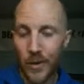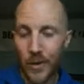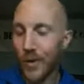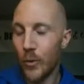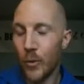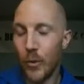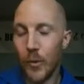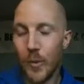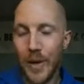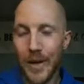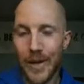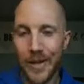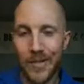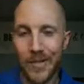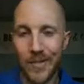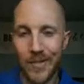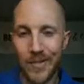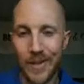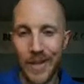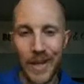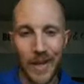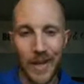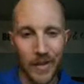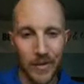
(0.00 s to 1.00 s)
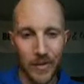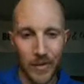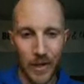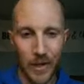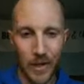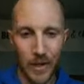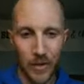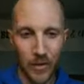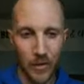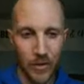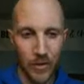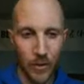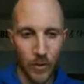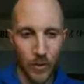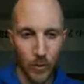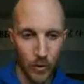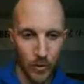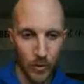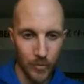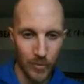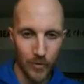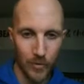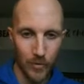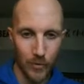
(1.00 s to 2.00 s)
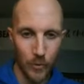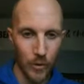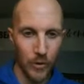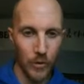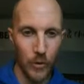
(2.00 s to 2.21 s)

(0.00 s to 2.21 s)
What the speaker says: remain exactly as they were before.